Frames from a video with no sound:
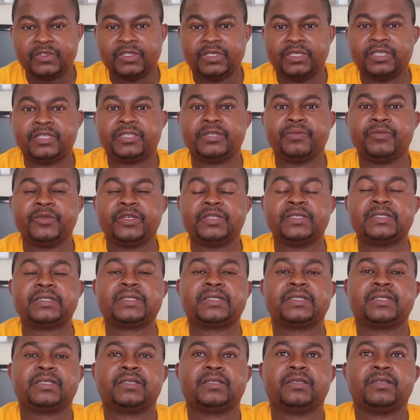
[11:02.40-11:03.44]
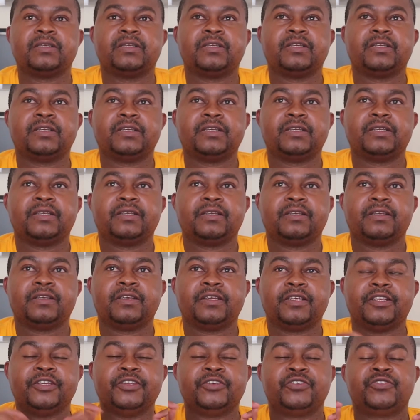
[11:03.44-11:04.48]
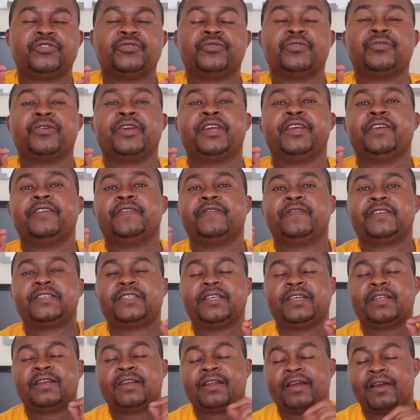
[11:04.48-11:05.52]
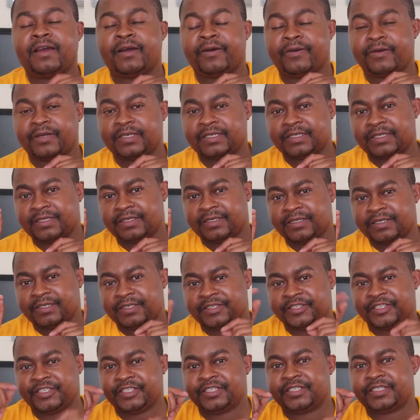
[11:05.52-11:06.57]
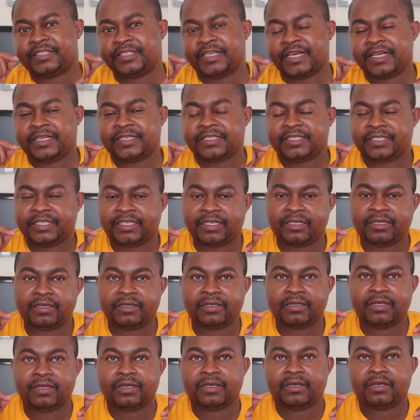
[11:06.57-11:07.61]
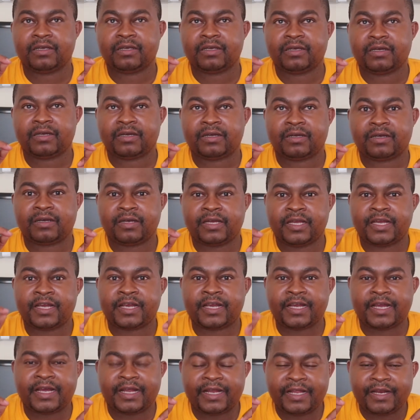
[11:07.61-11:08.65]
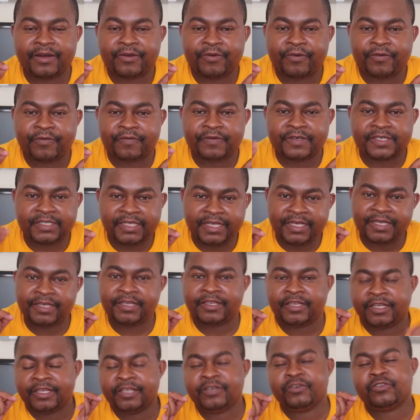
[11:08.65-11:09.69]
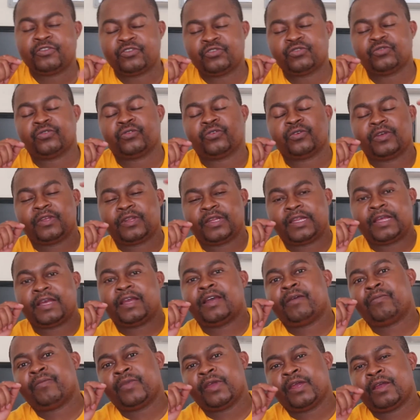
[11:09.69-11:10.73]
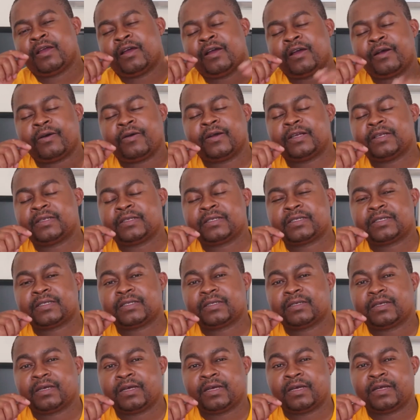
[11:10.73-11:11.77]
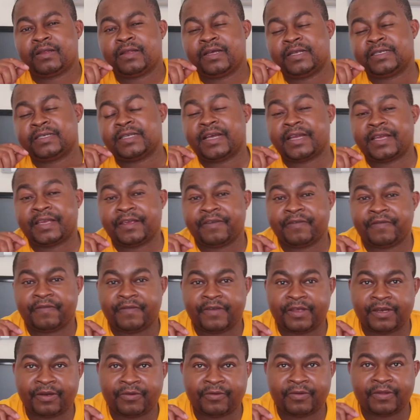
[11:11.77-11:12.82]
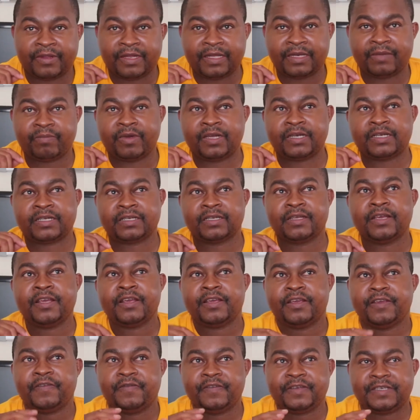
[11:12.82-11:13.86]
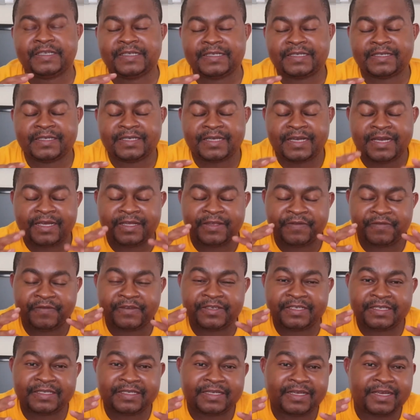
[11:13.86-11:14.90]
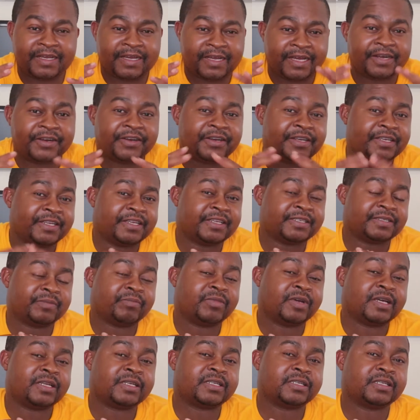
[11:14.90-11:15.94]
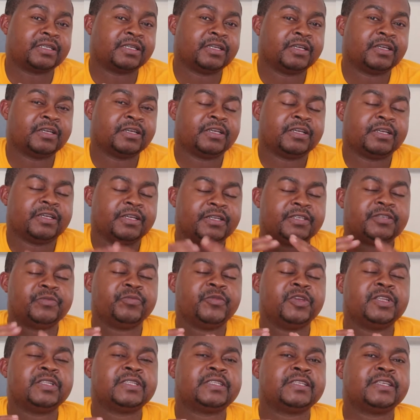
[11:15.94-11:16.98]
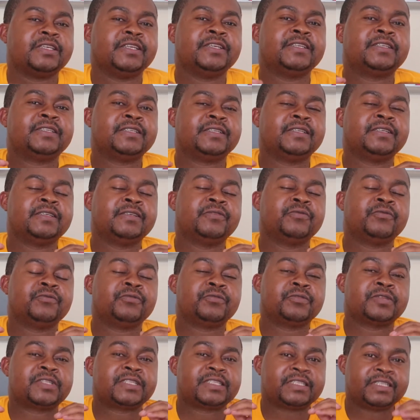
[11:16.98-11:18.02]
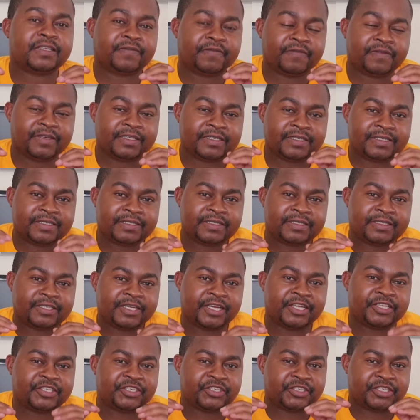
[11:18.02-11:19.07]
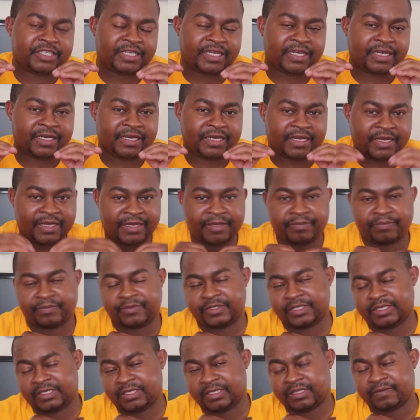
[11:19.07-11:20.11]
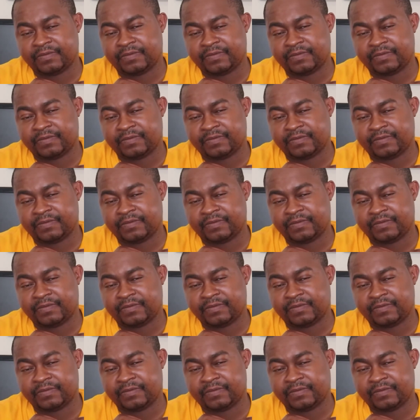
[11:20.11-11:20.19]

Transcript: it means it will give 10 hours discharging a current of 10 into the ampere hours that are given on that battery. If it is a 100 ah battery, it means it will safely discharge 10 amps